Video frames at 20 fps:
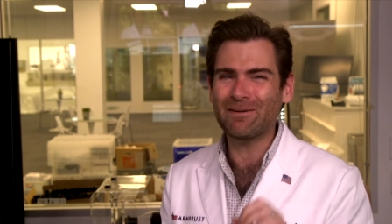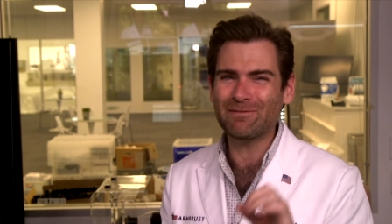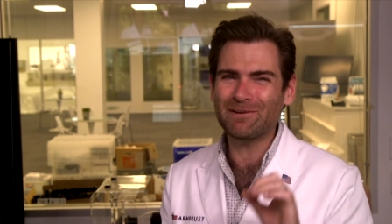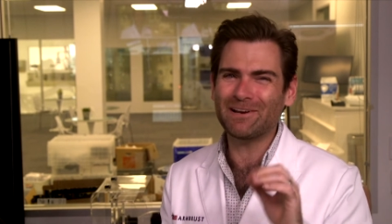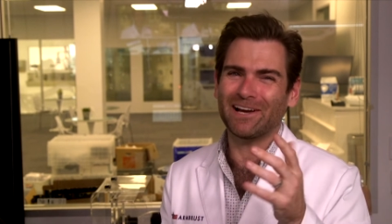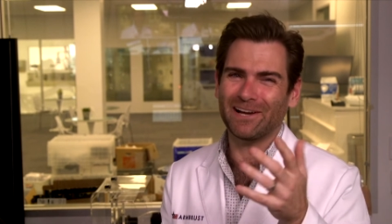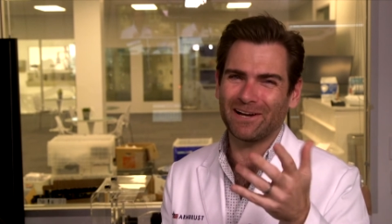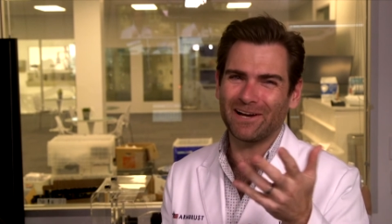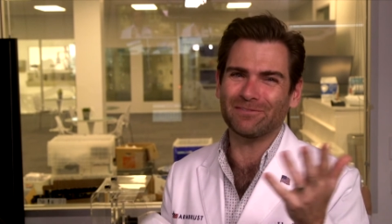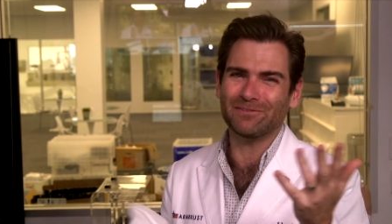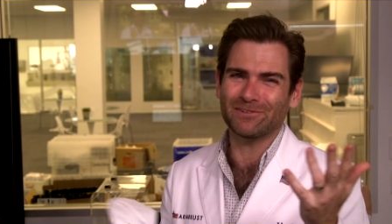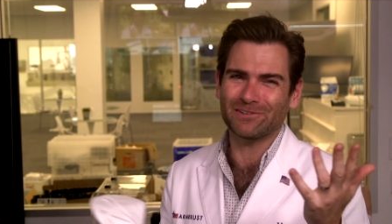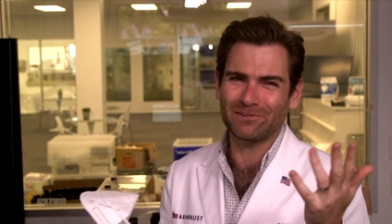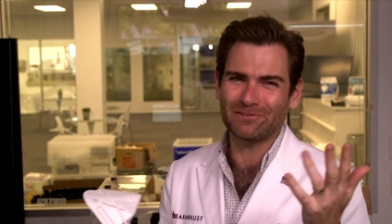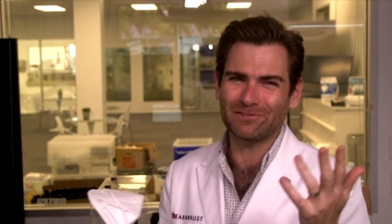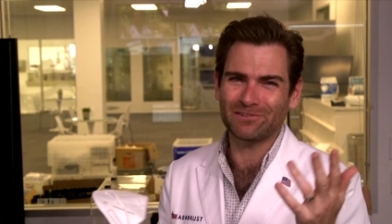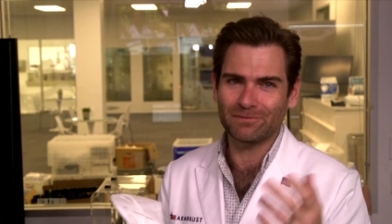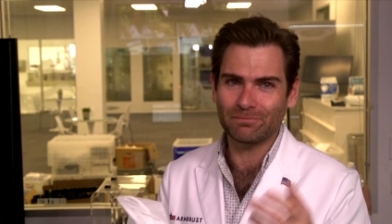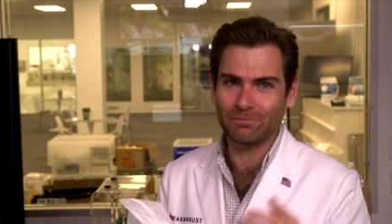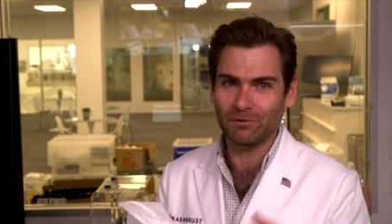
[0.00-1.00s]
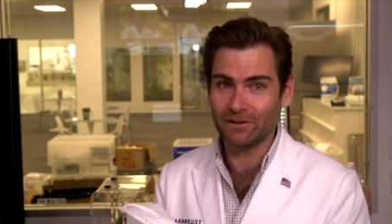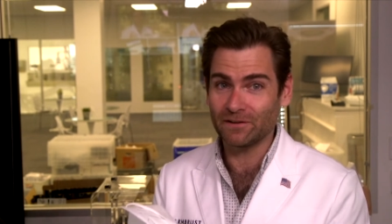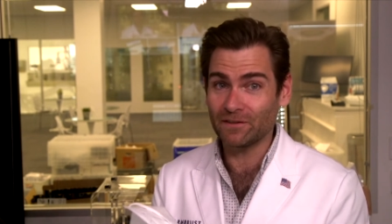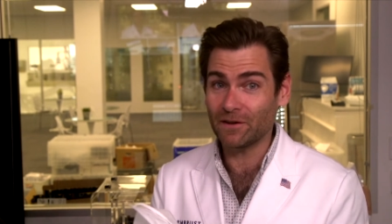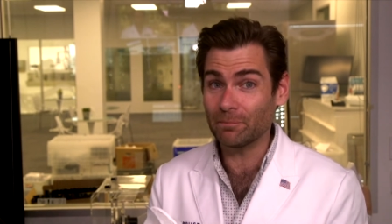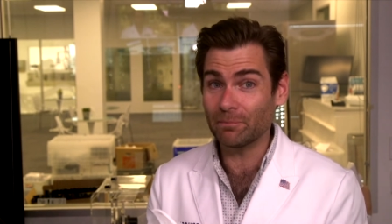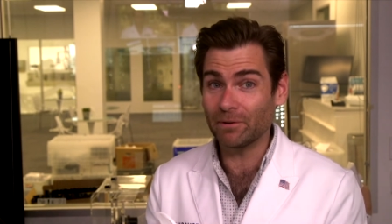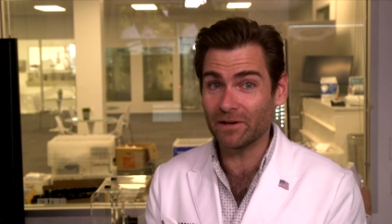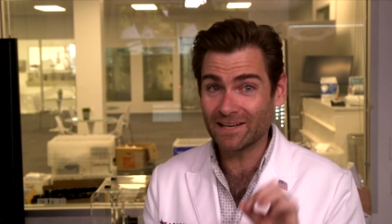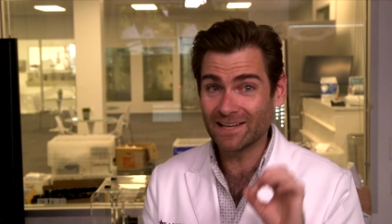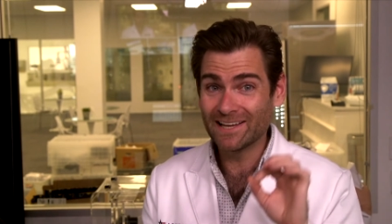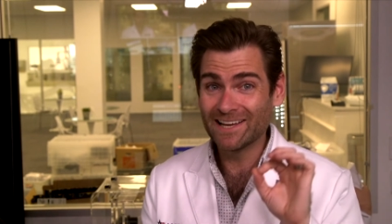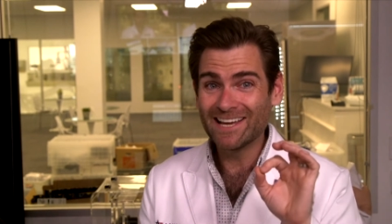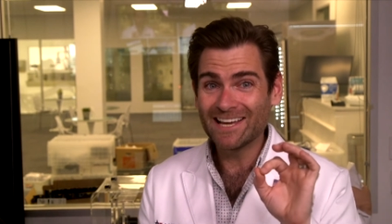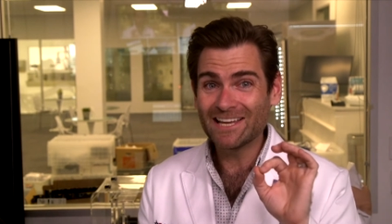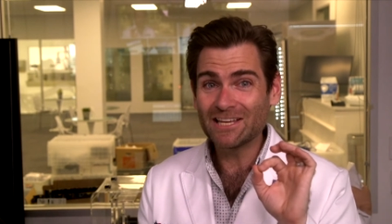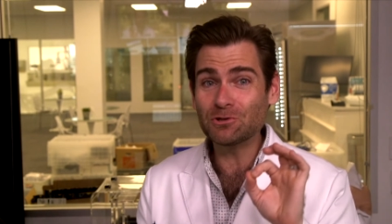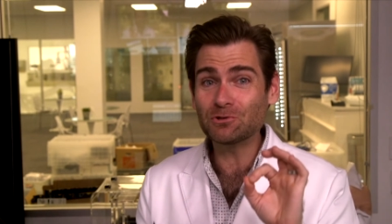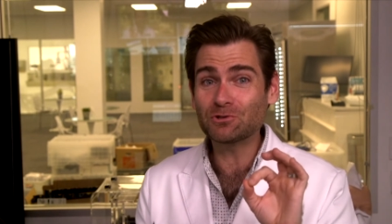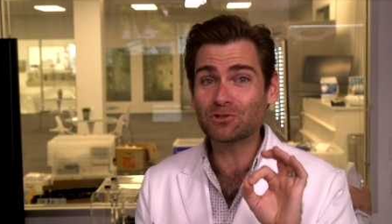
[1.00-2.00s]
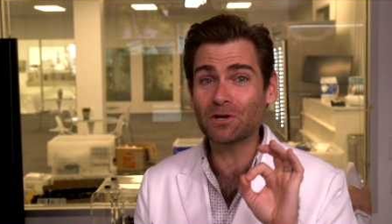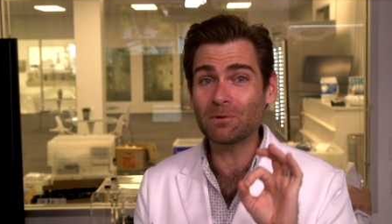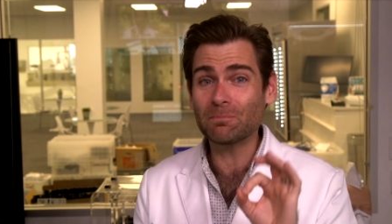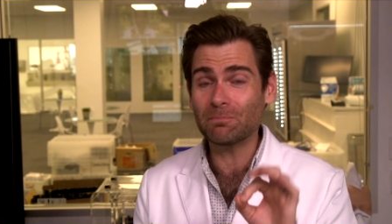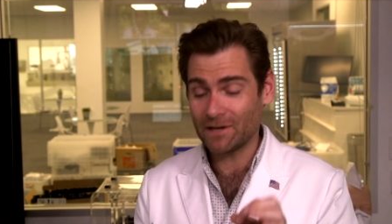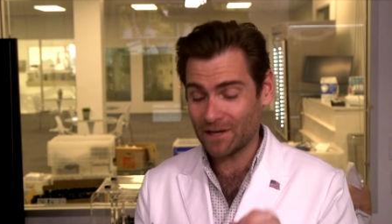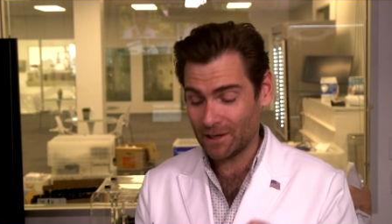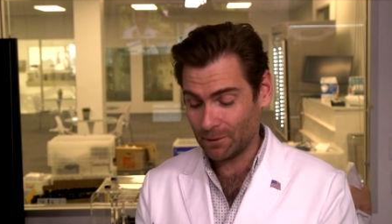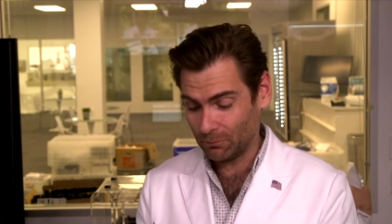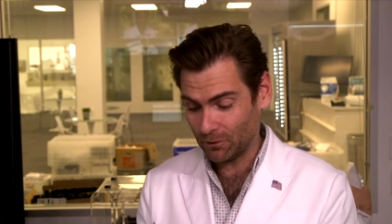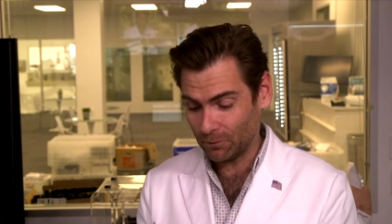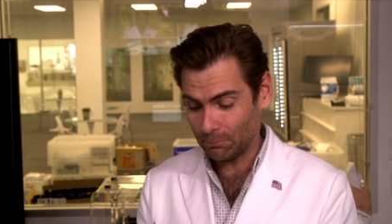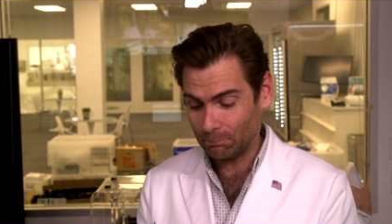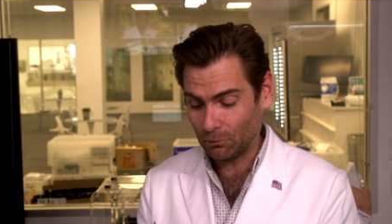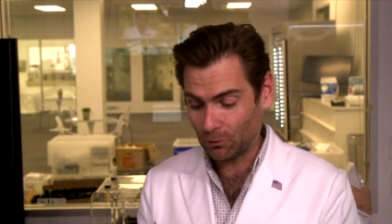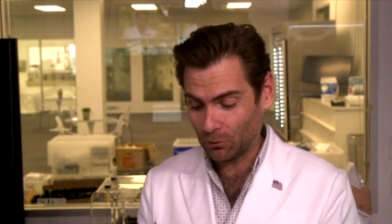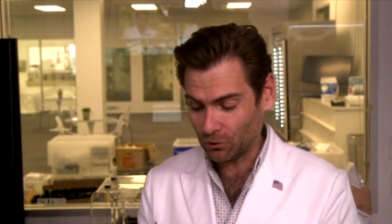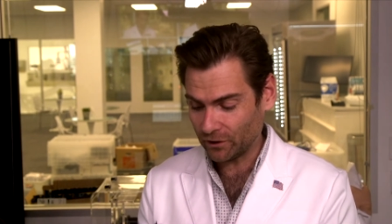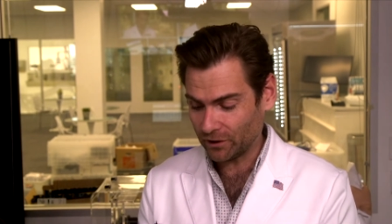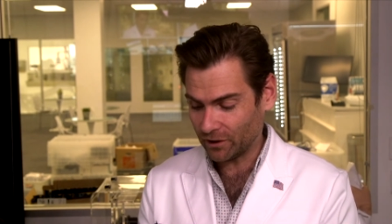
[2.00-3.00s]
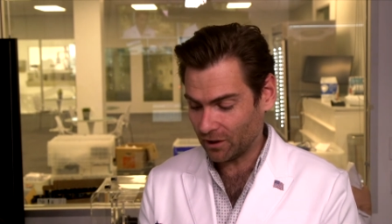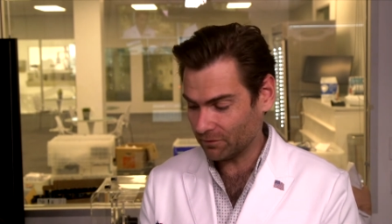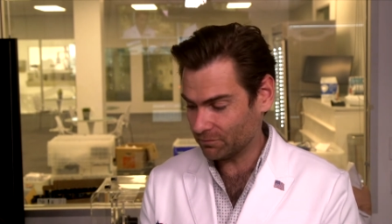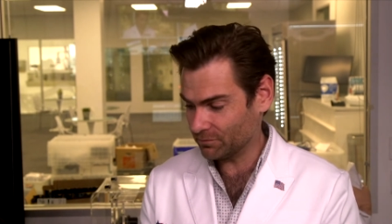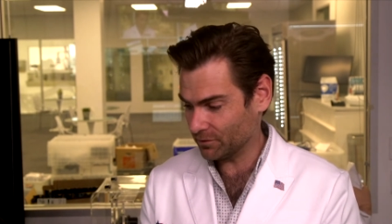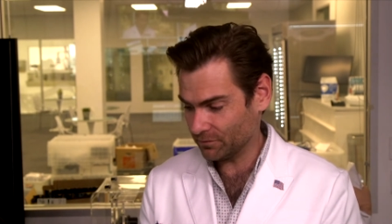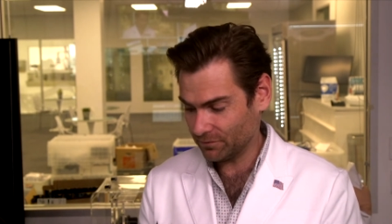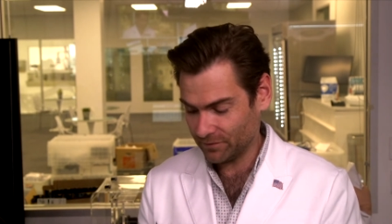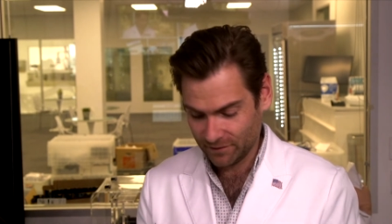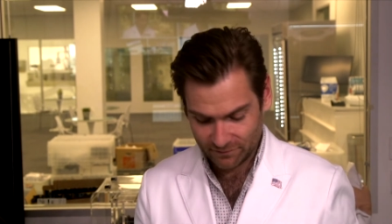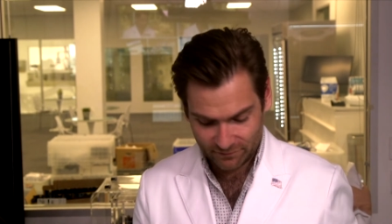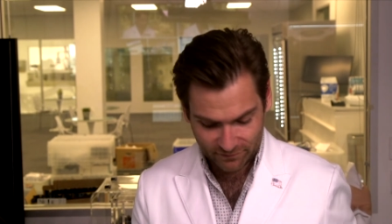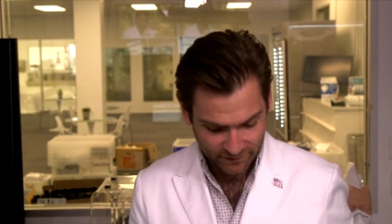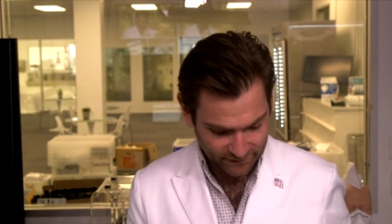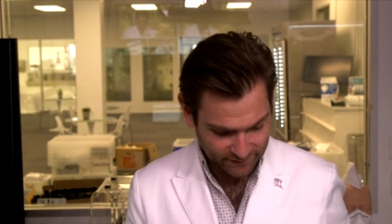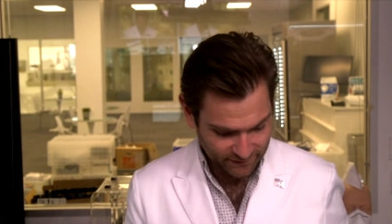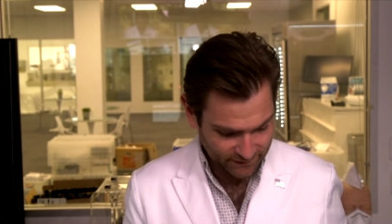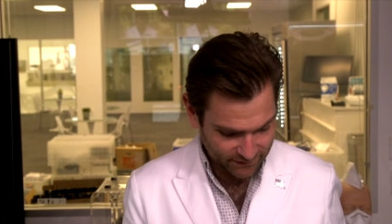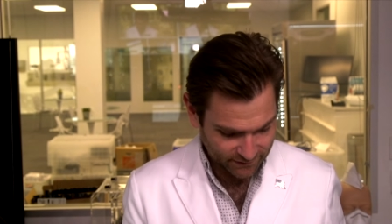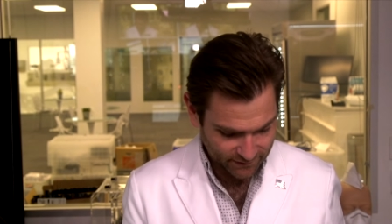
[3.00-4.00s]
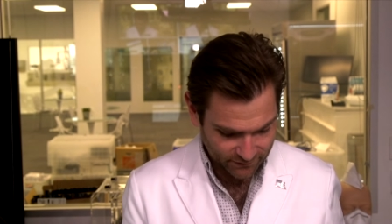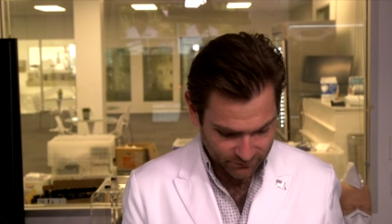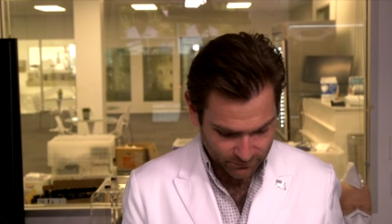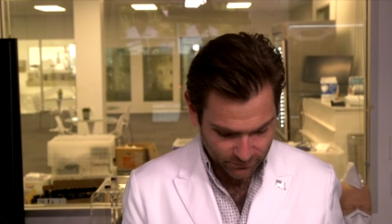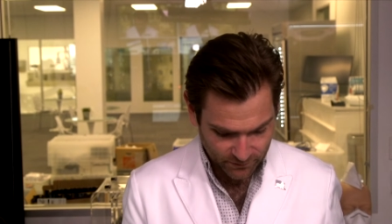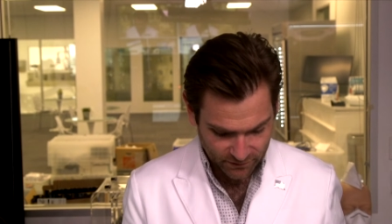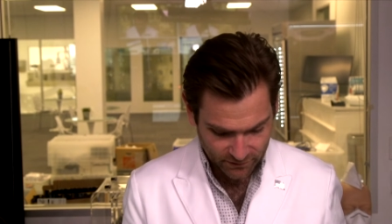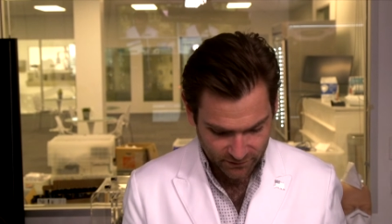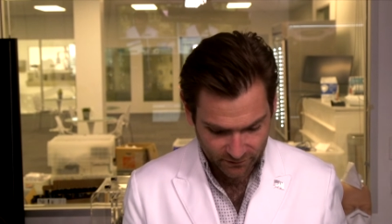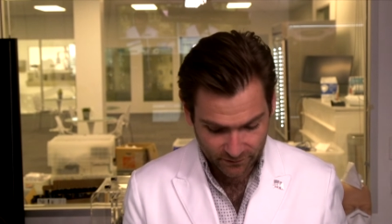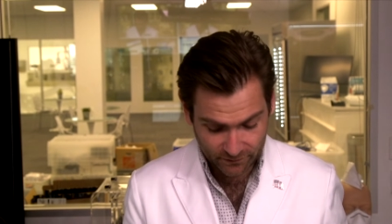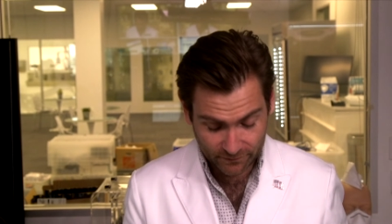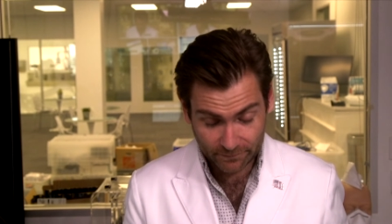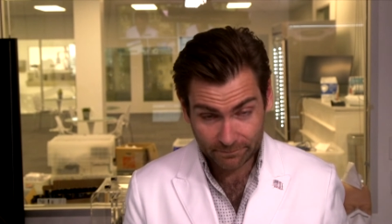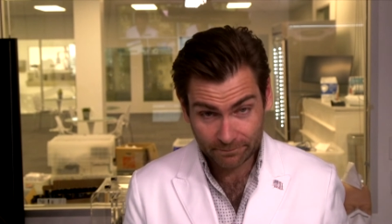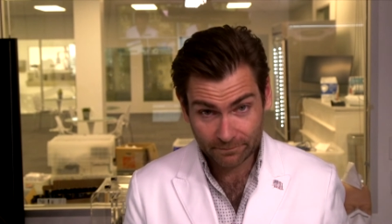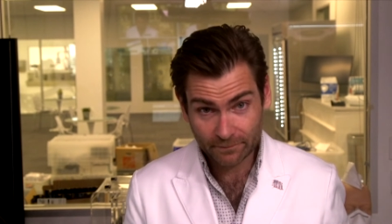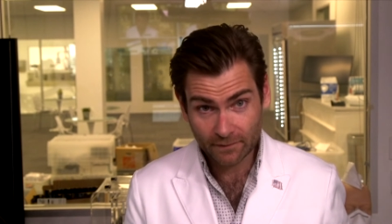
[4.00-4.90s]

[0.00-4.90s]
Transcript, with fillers: I mean, I, I was obviously playing there, but you shouldn't be able to pull it off your face like that. That's ridiculous.